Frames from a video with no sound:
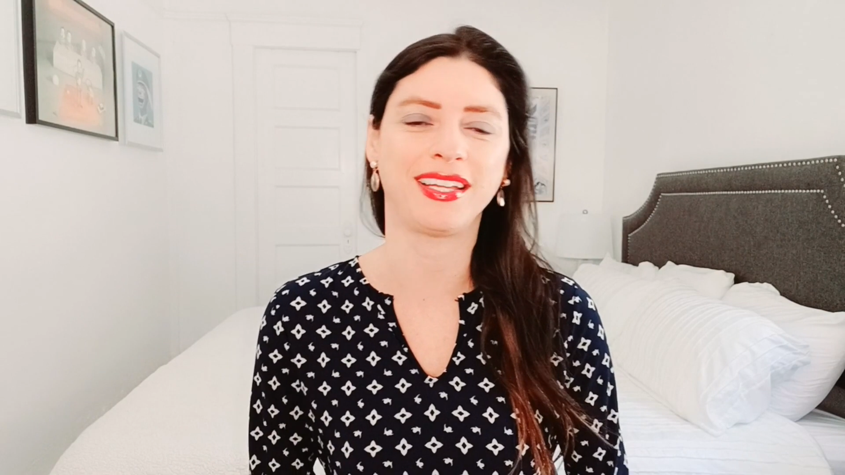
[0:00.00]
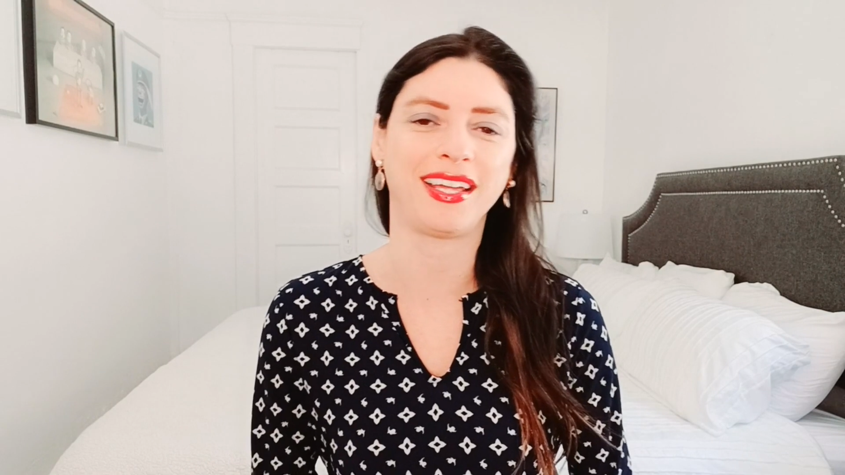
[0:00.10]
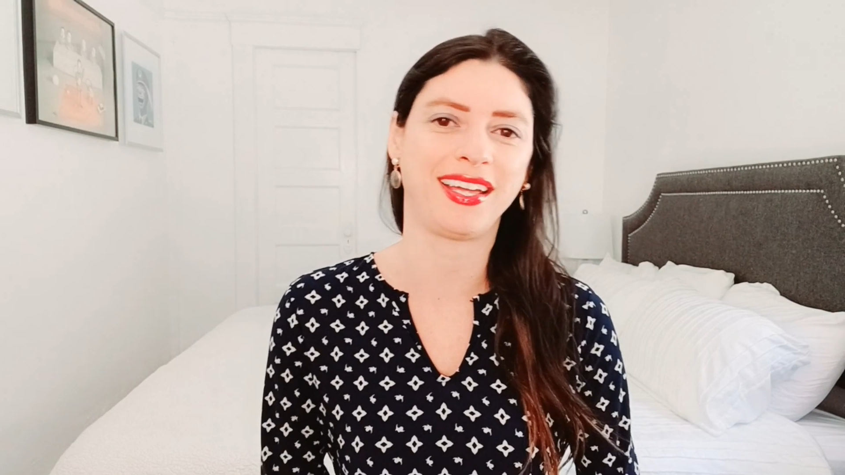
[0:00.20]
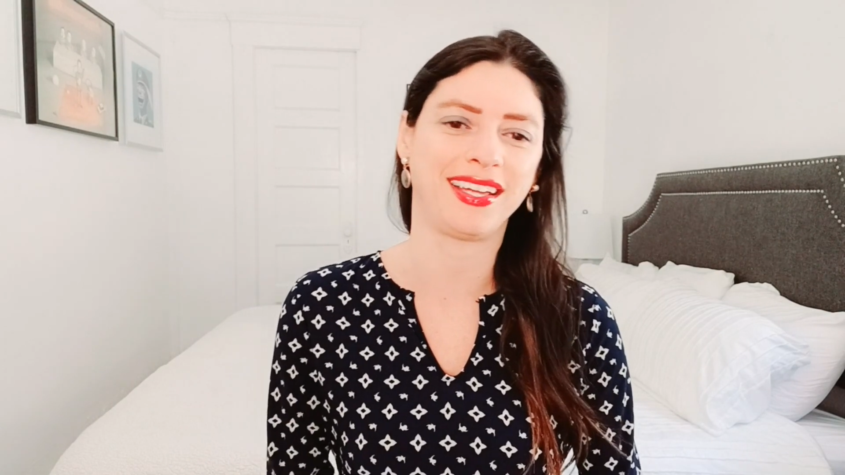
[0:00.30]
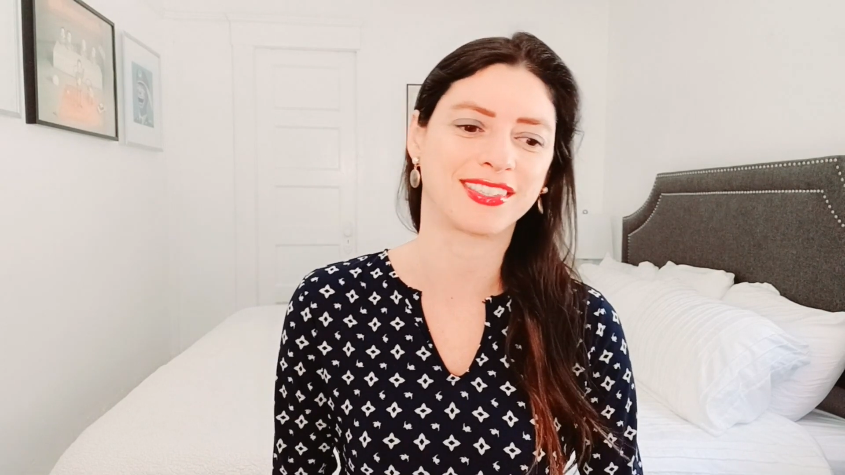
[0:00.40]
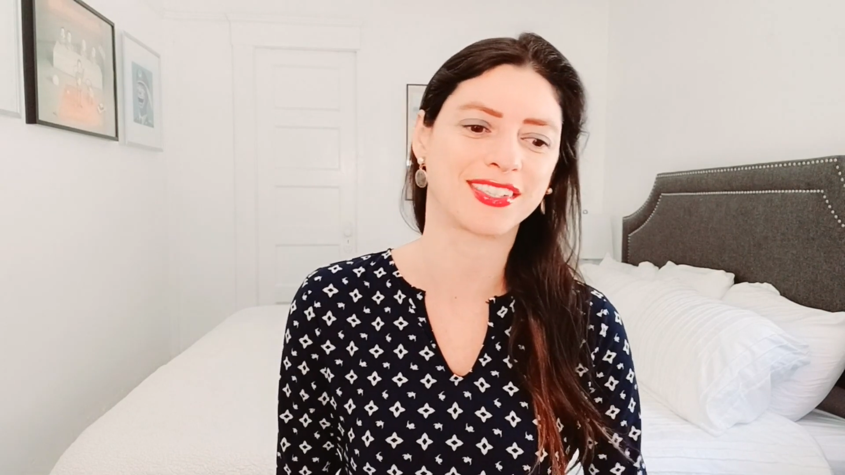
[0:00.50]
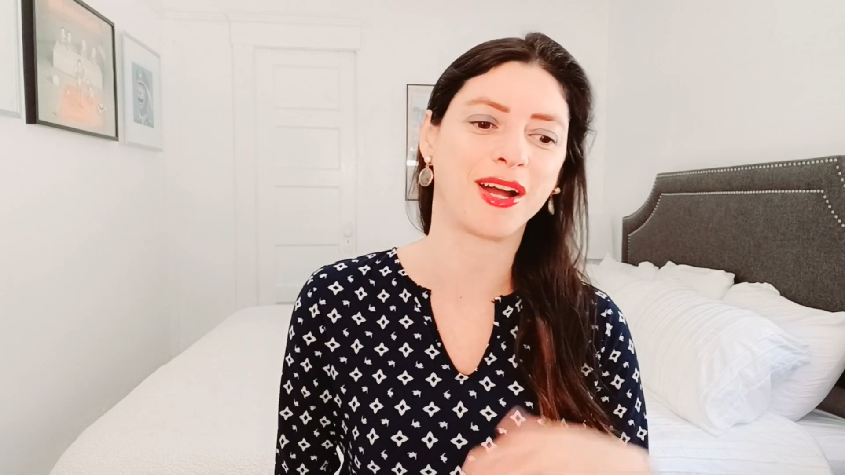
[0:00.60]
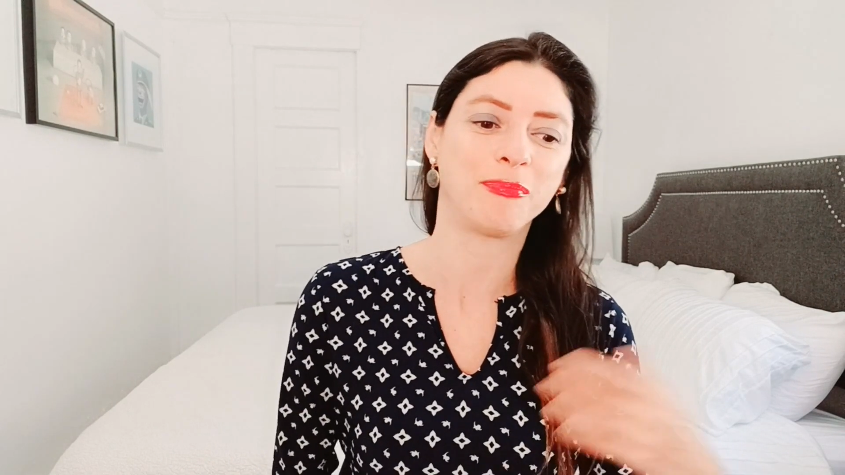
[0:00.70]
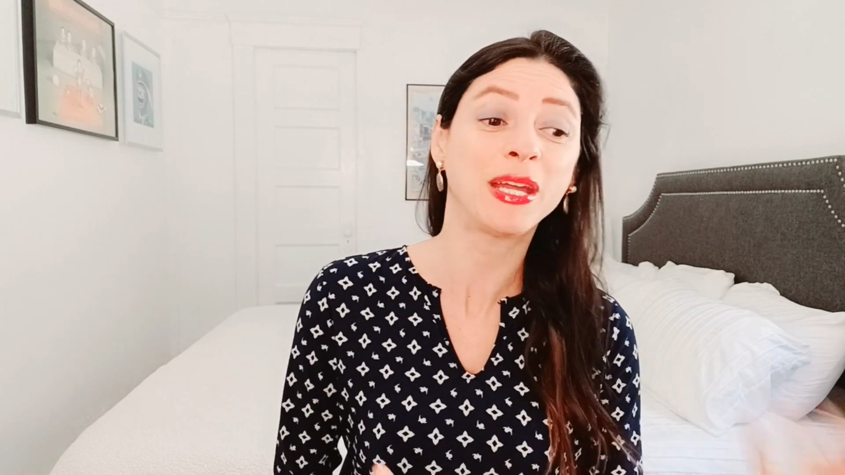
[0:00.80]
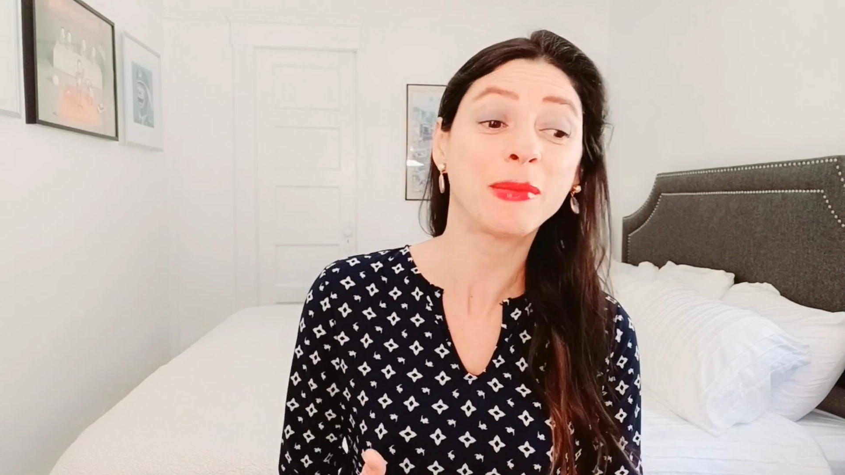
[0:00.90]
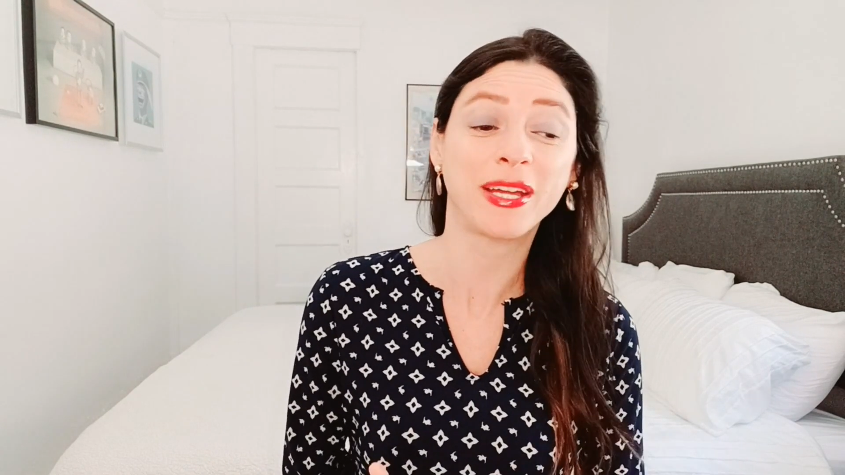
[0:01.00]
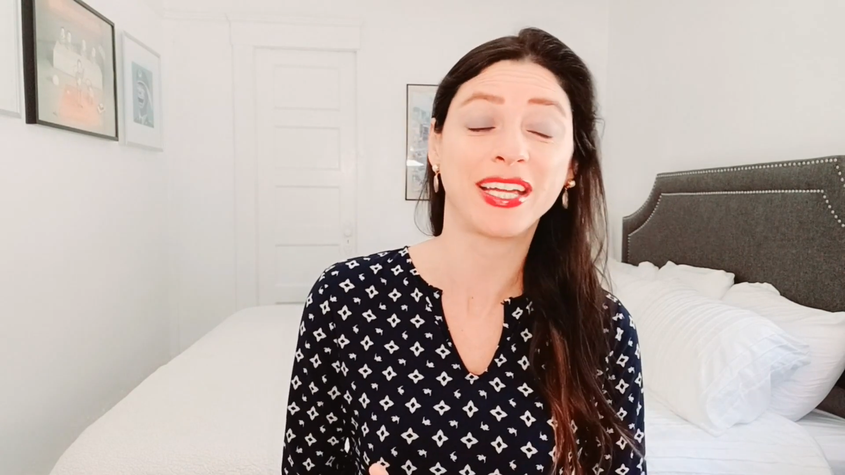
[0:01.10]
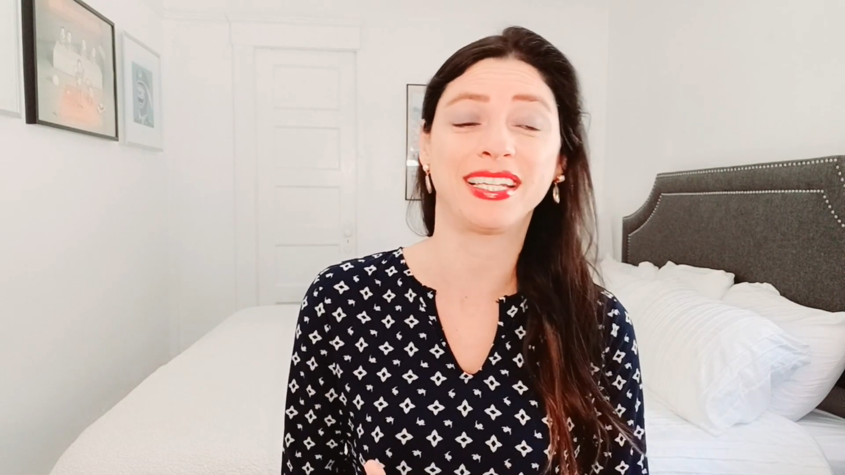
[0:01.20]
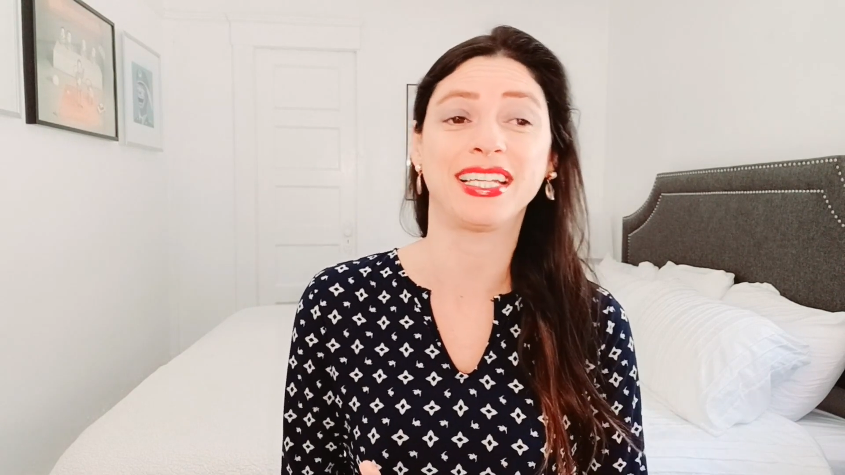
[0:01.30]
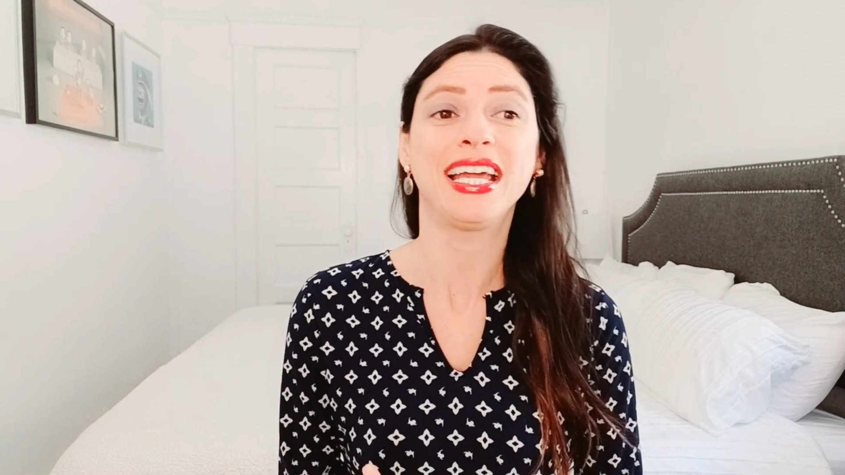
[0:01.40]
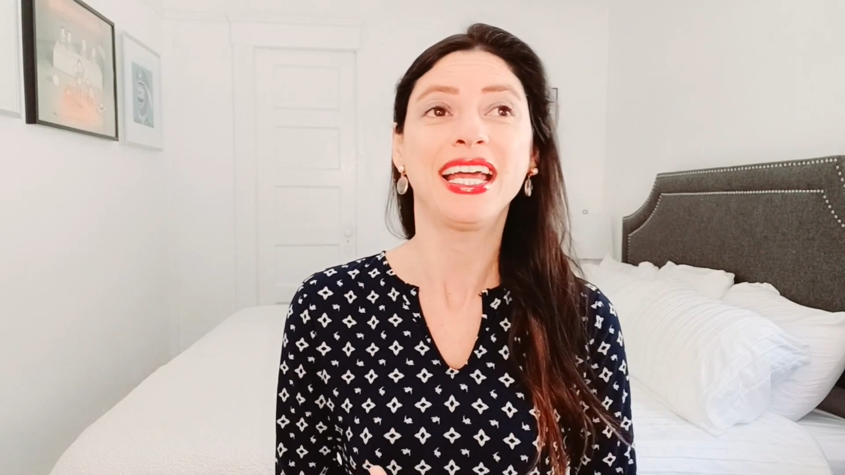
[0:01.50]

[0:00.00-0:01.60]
and Scott Pippen,